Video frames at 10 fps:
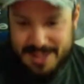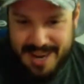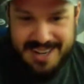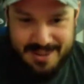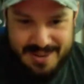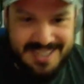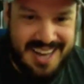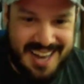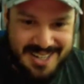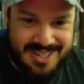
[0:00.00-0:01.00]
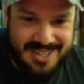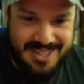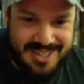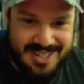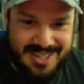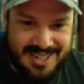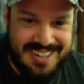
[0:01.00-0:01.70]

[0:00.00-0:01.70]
you sign the transaction,